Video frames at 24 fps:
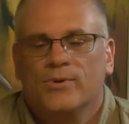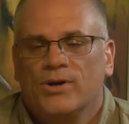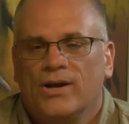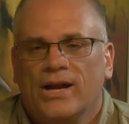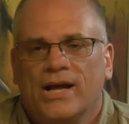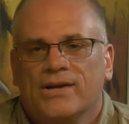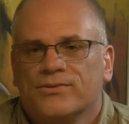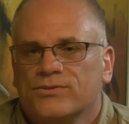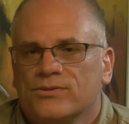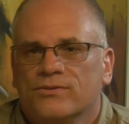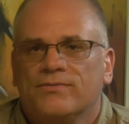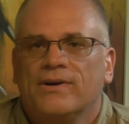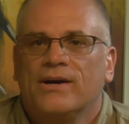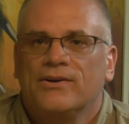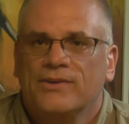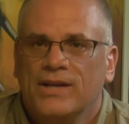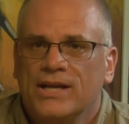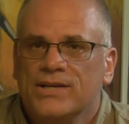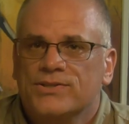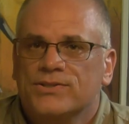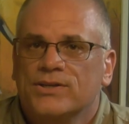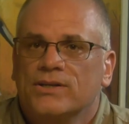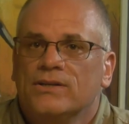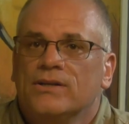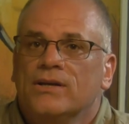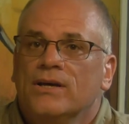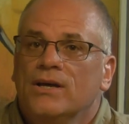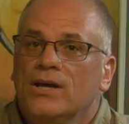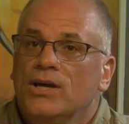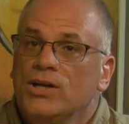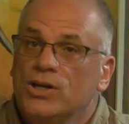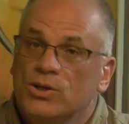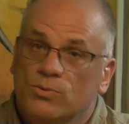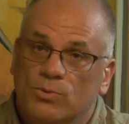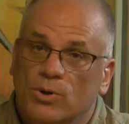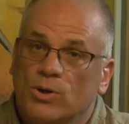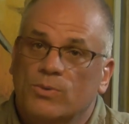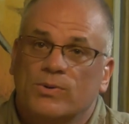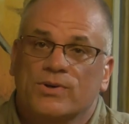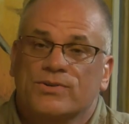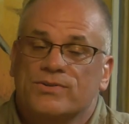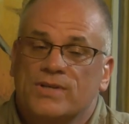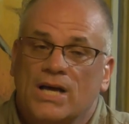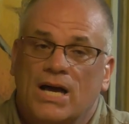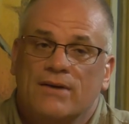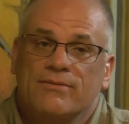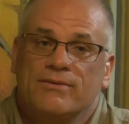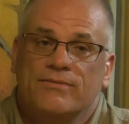International Foundation to work
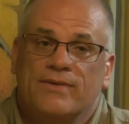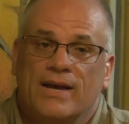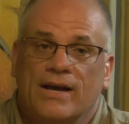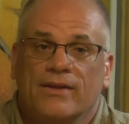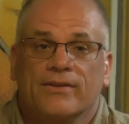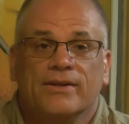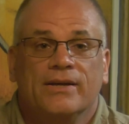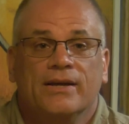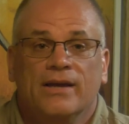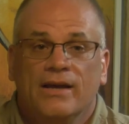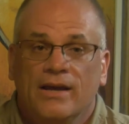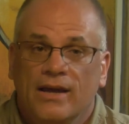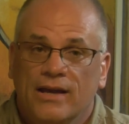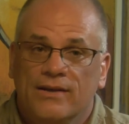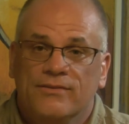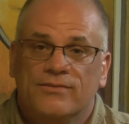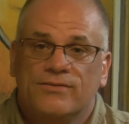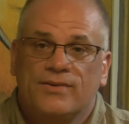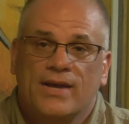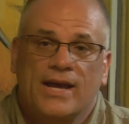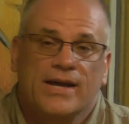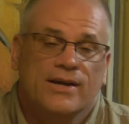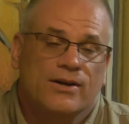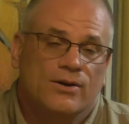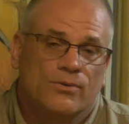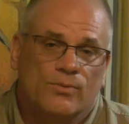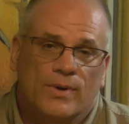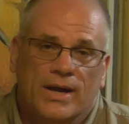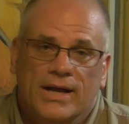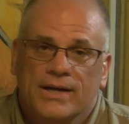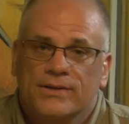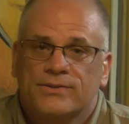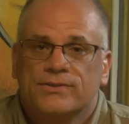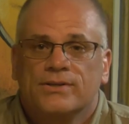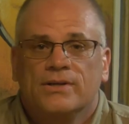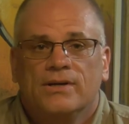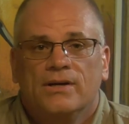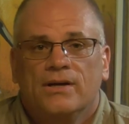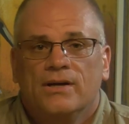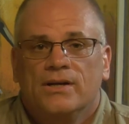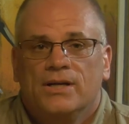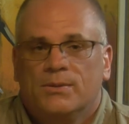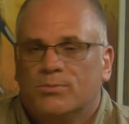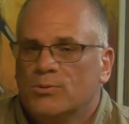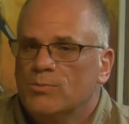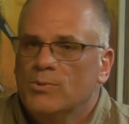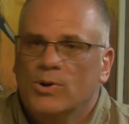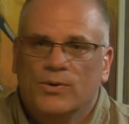with Save Valley and Sango Ranch
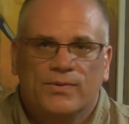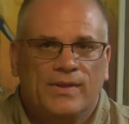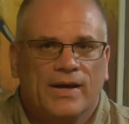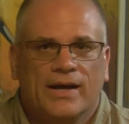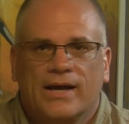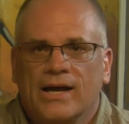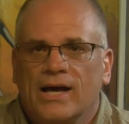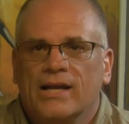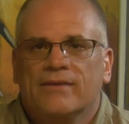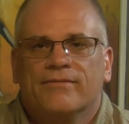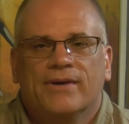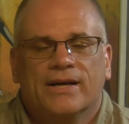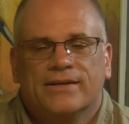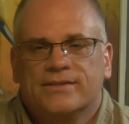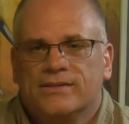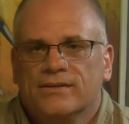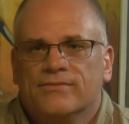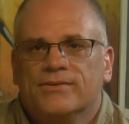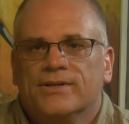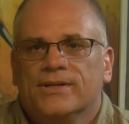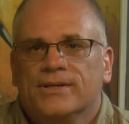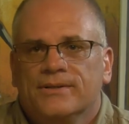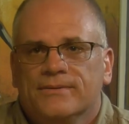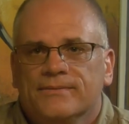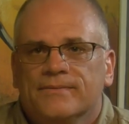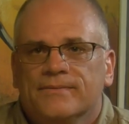to promote that kind of activity.